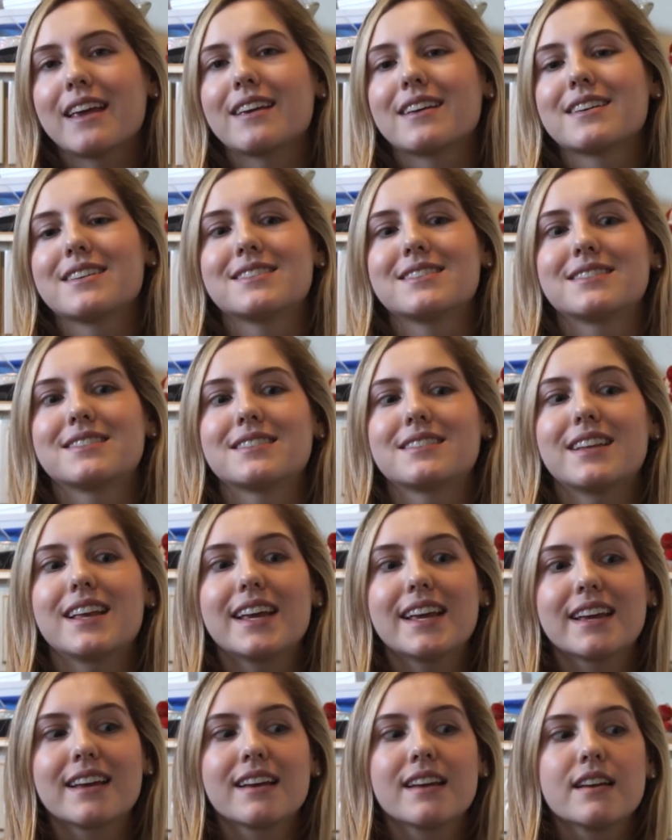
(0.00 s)
because
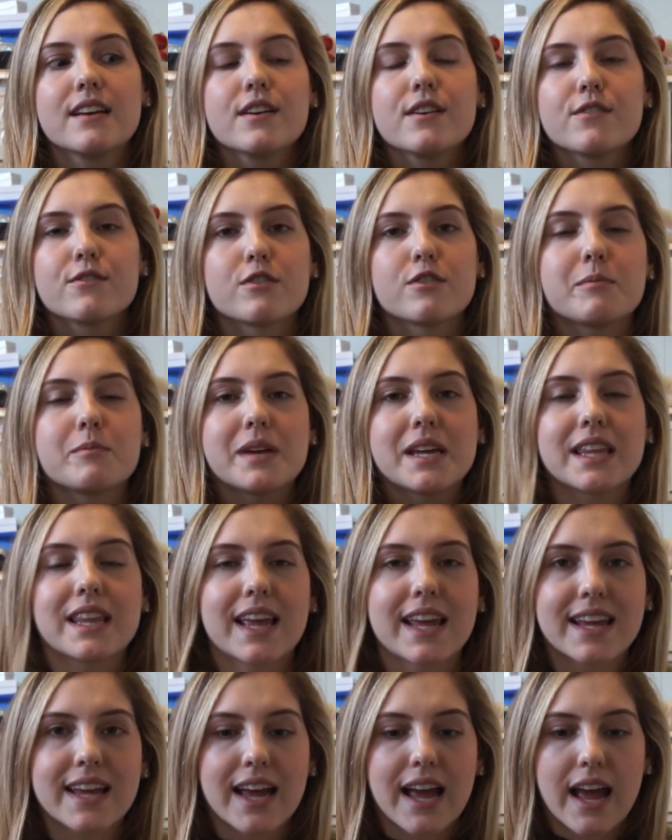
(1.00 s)
like for me,
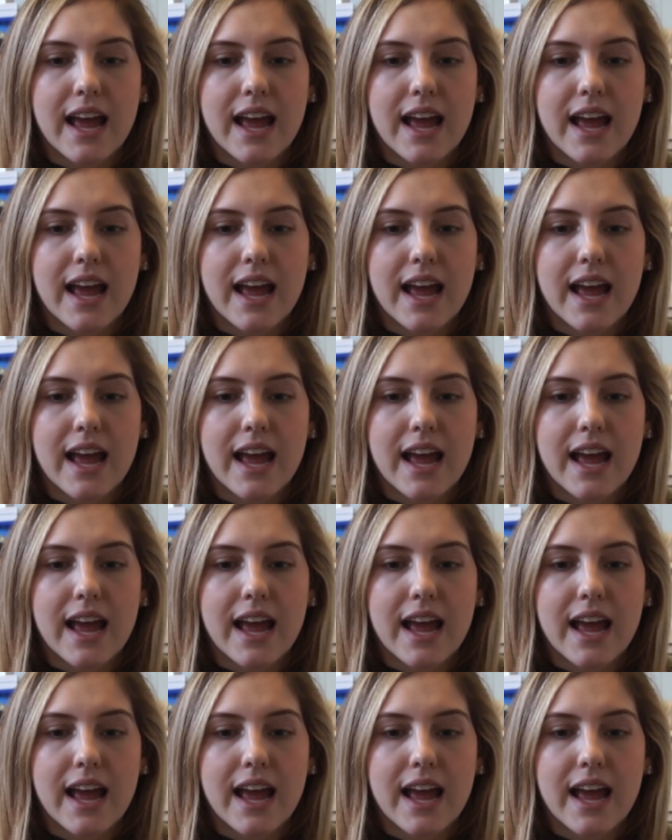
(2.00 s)
like,